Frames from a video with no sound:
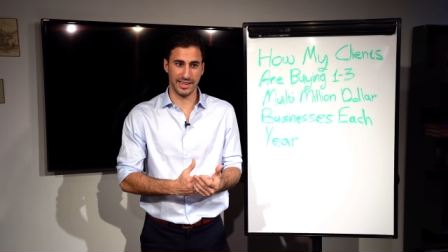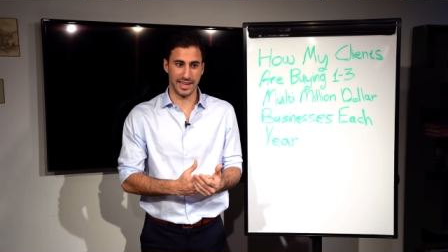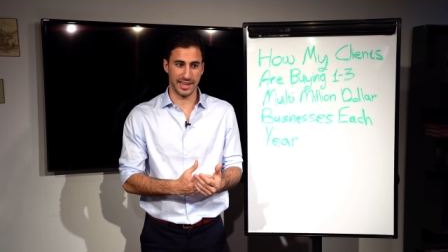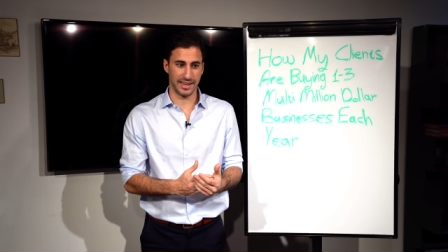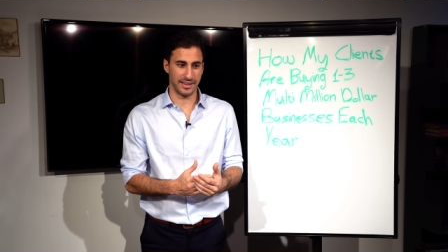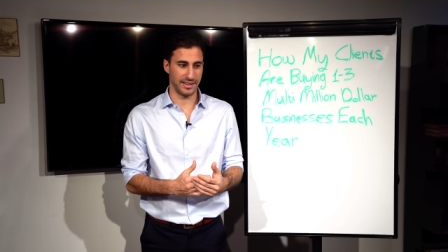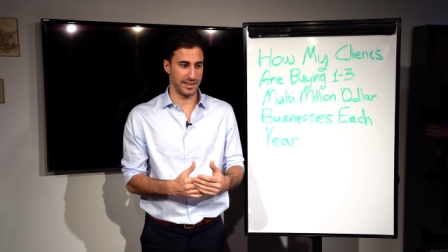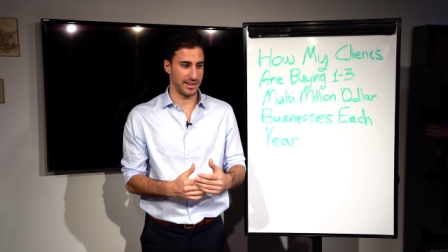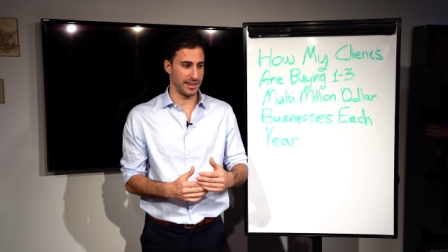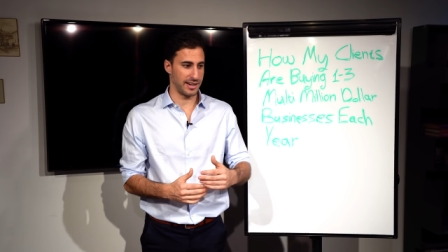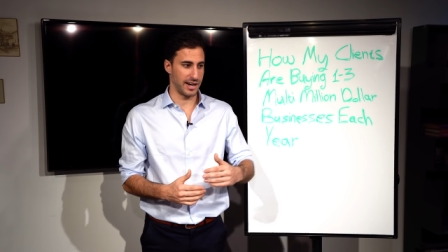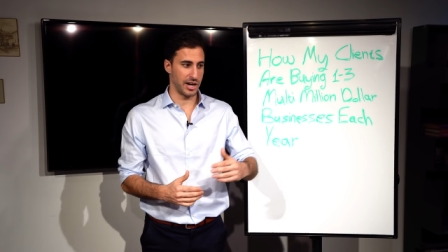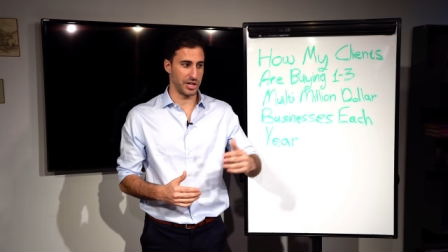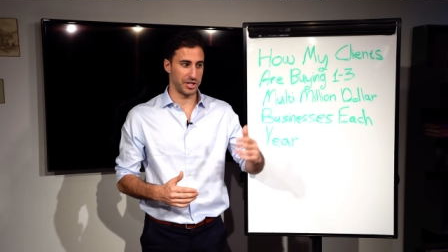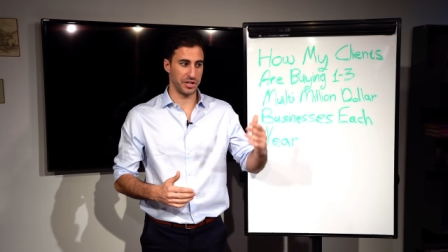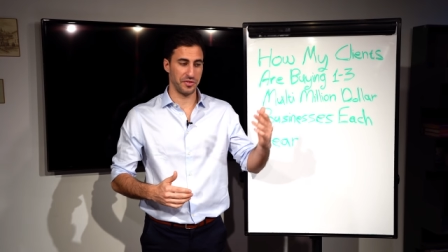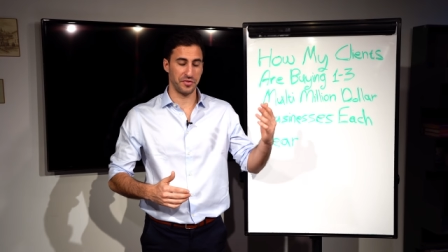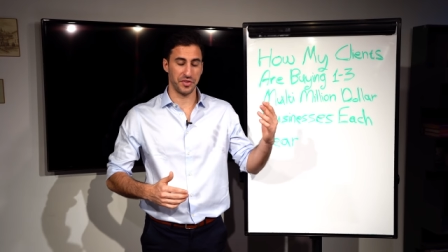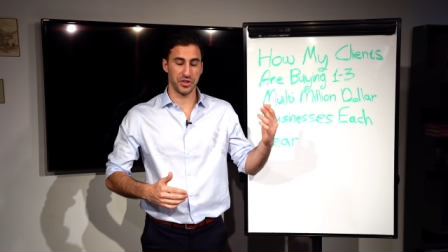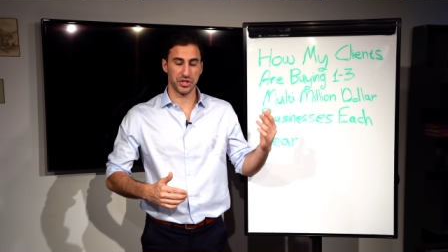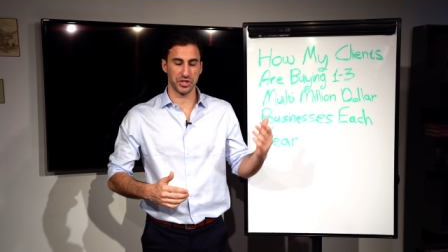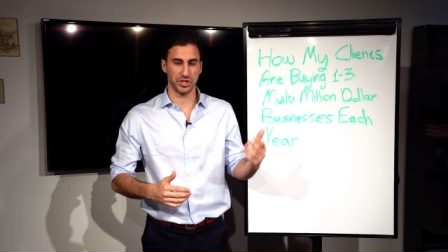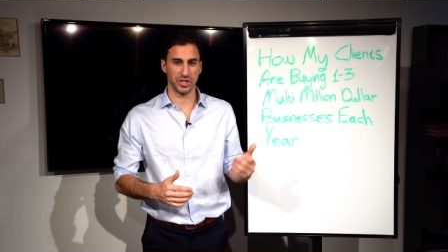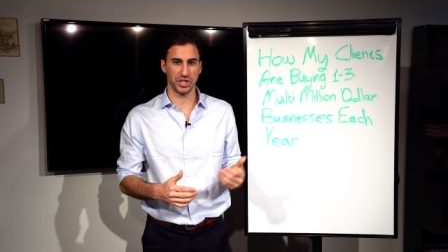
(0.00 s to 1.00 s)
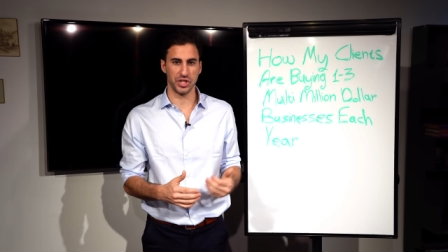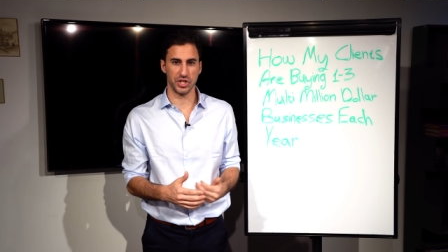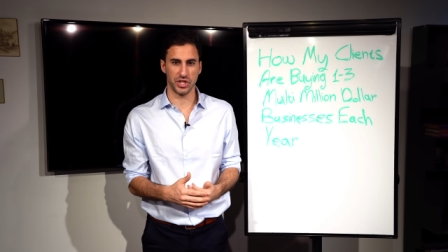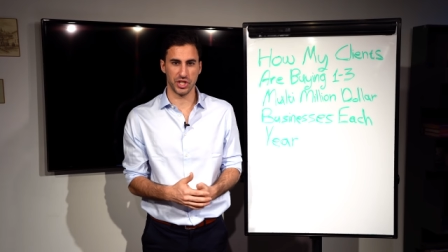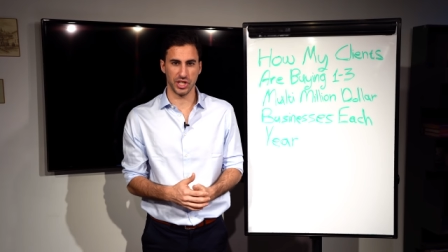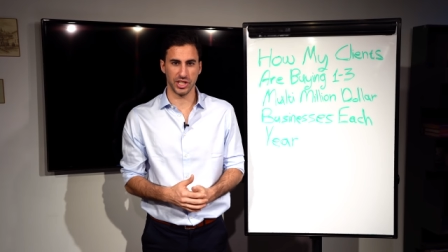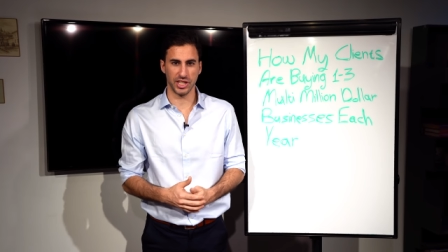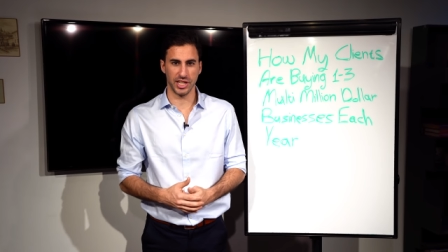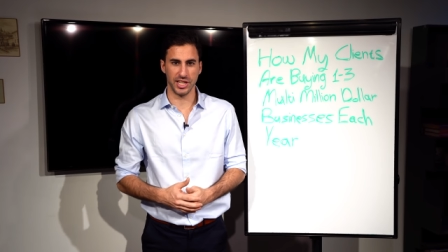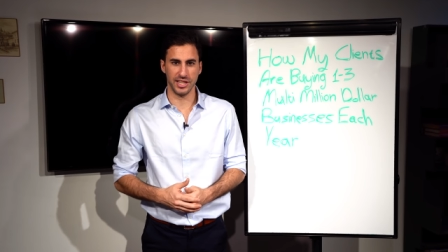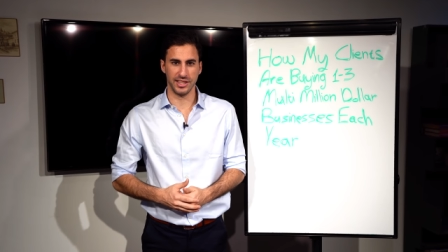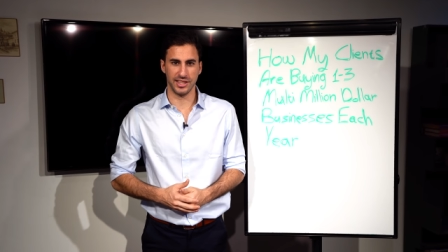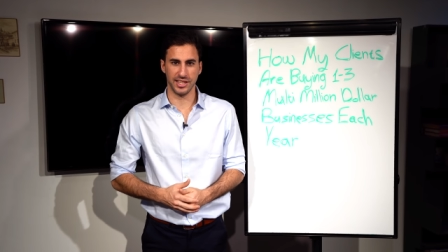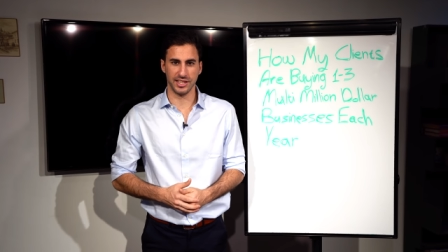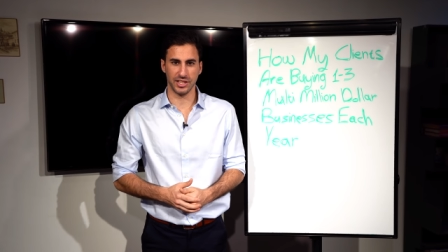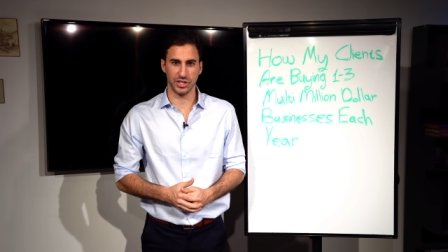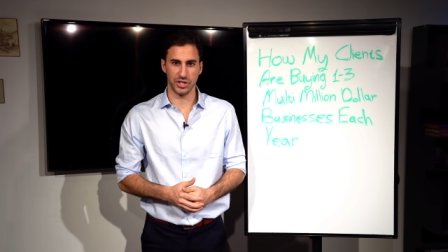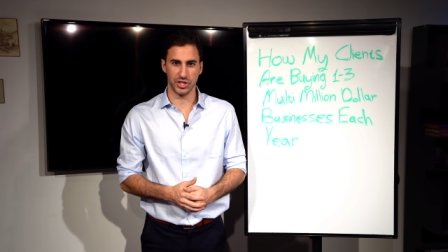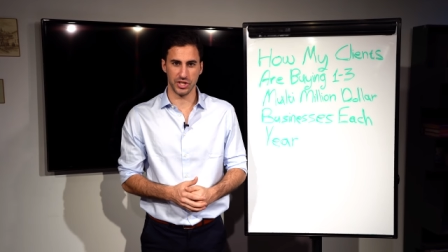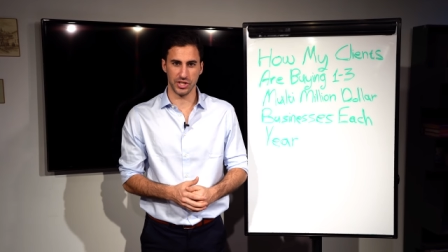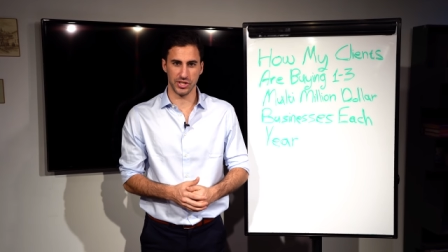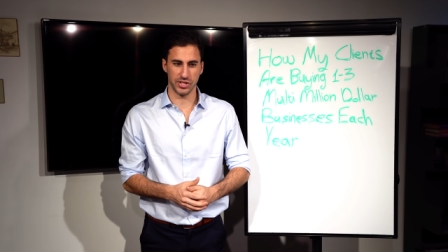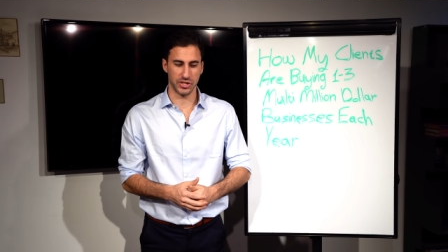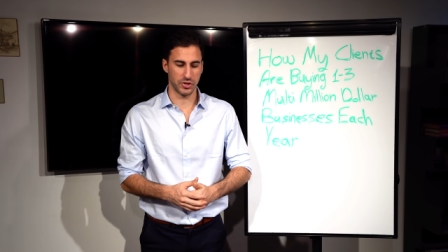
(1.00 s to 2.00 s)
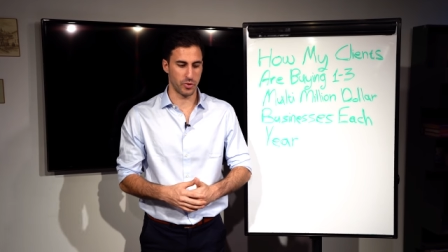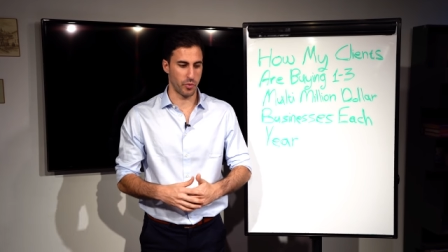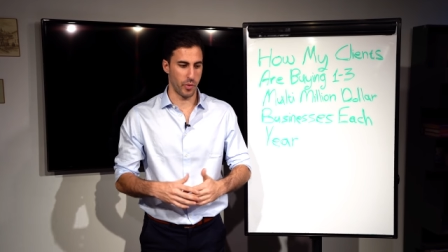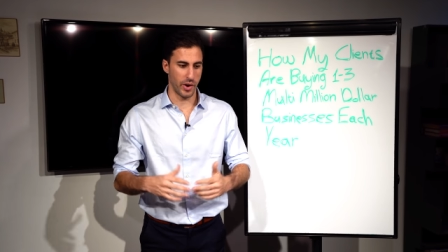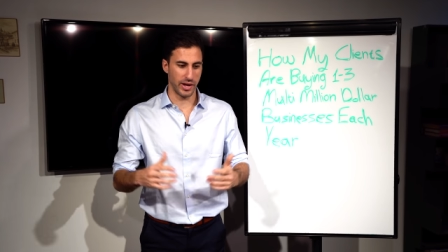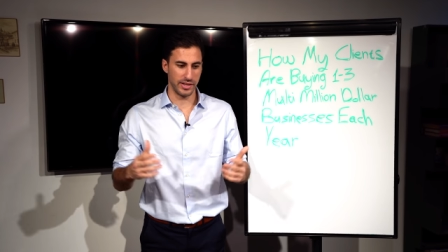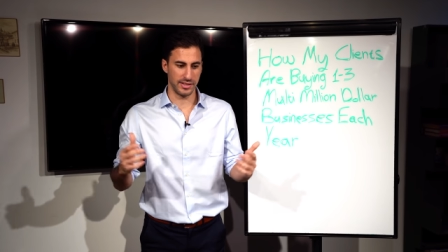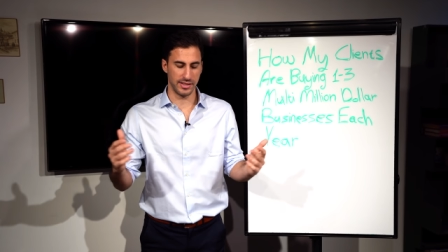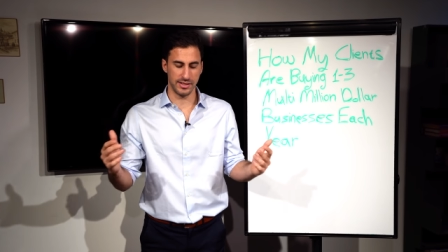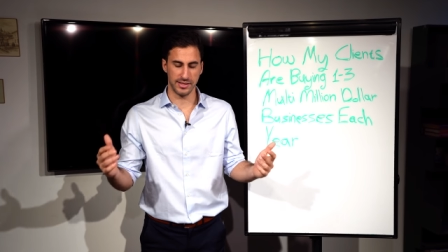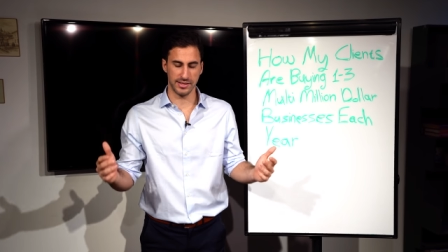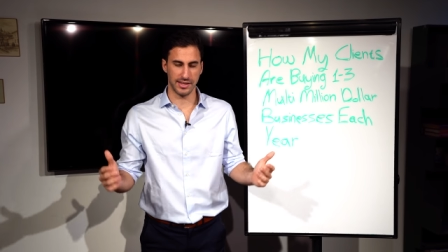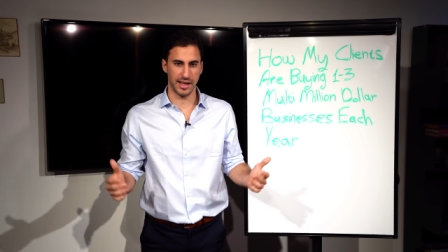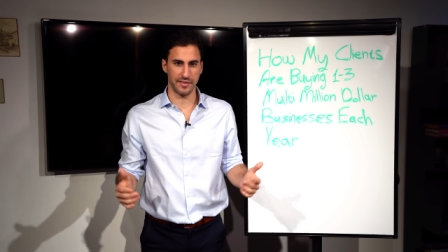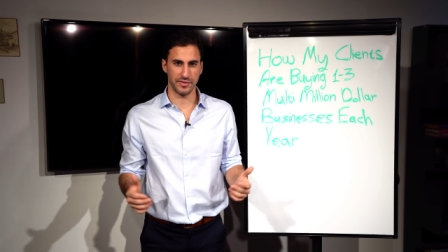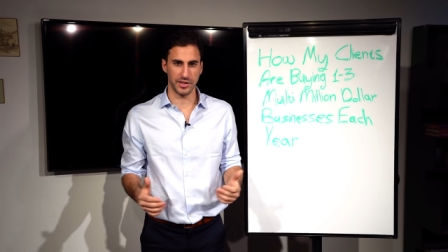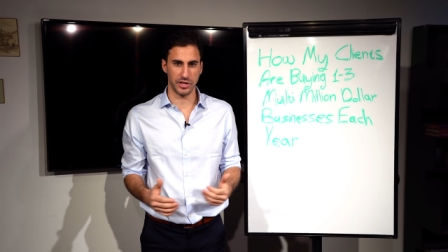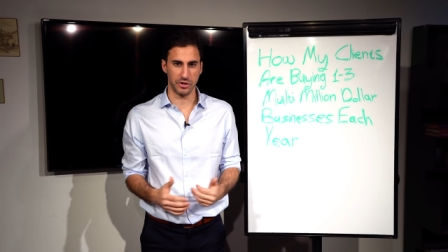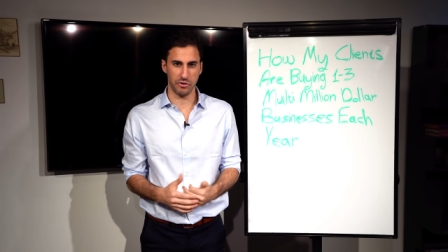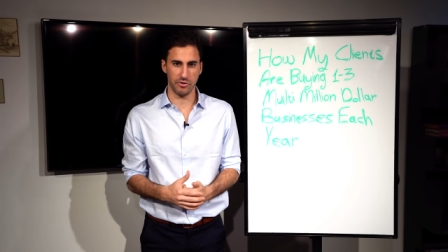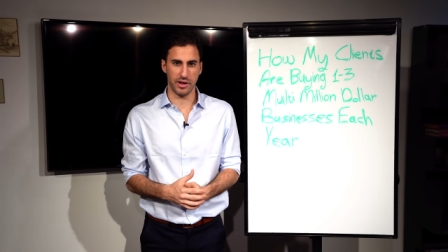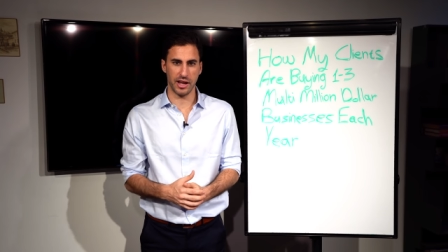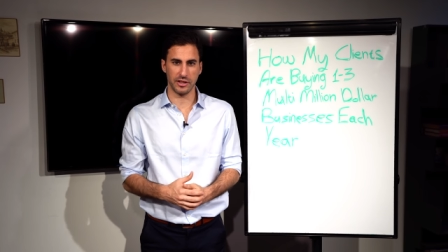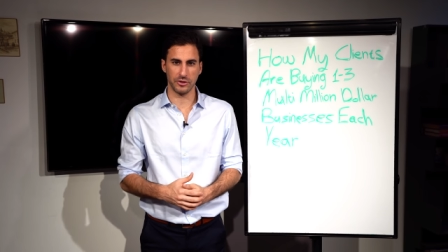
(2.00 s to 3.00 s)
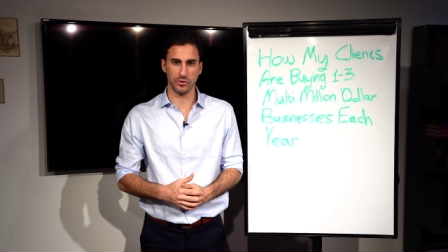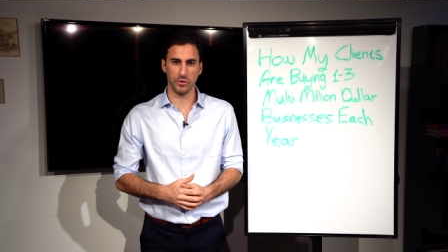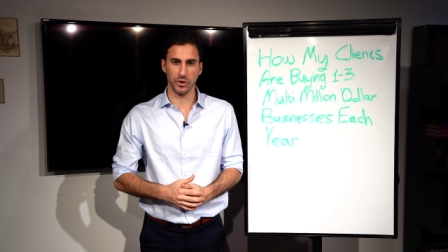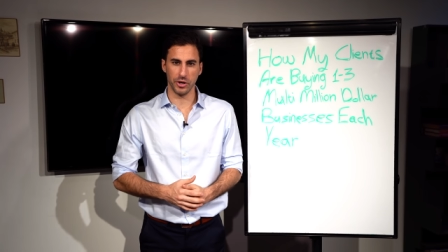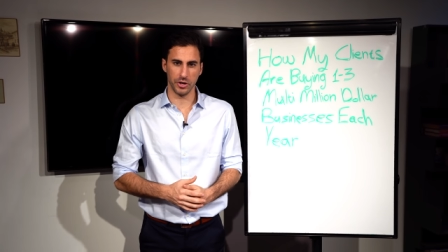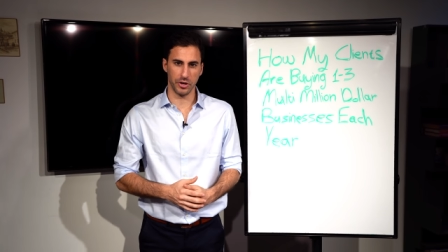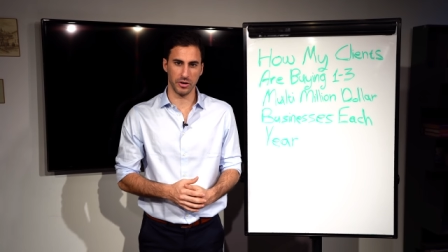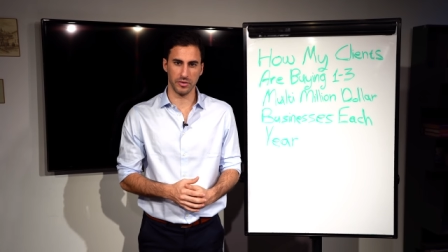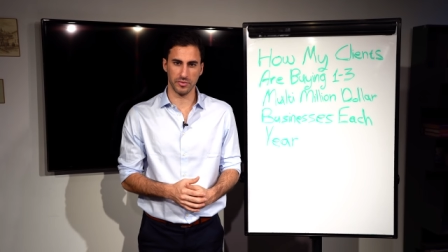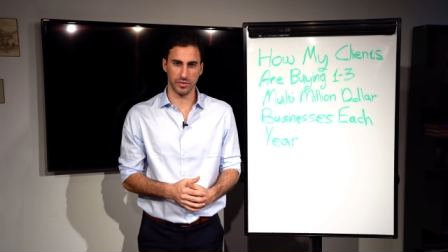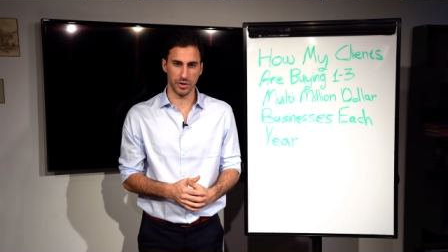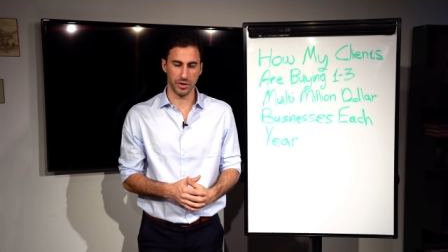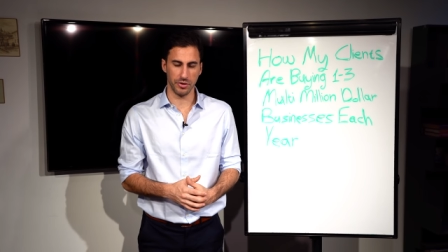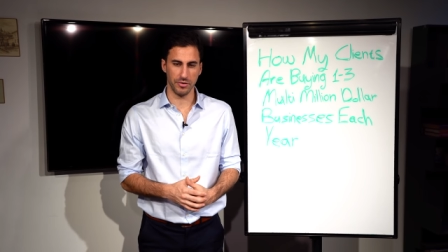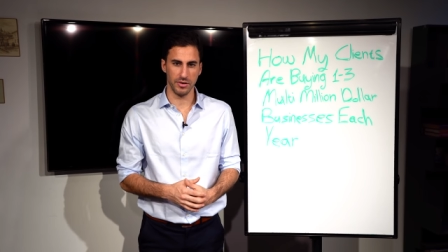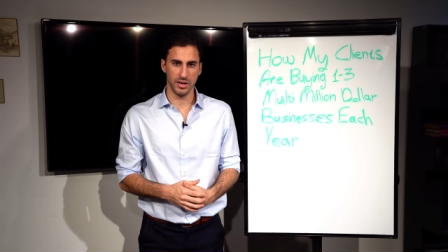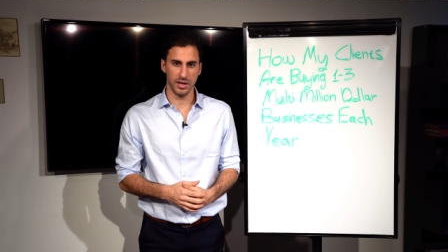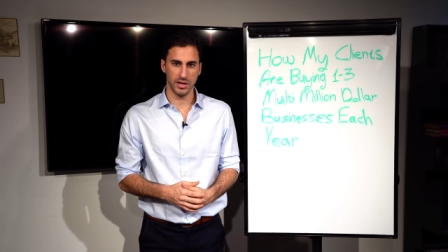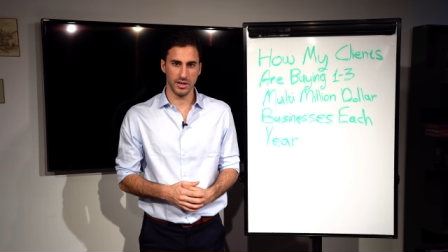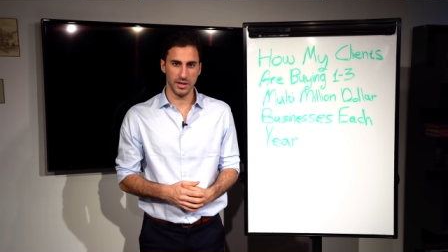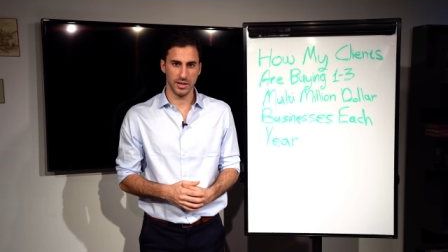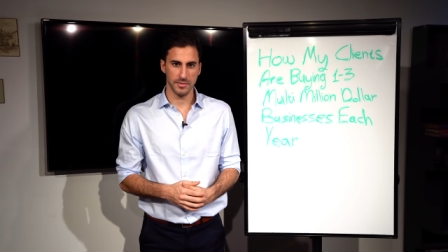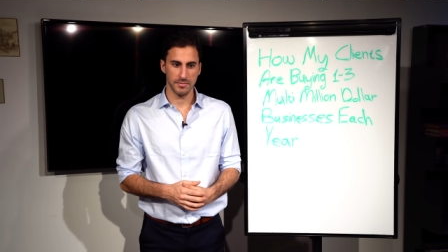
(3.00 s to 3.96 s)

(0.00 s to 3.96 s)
like artificial intelligence, crazy stuff that you got going on for you,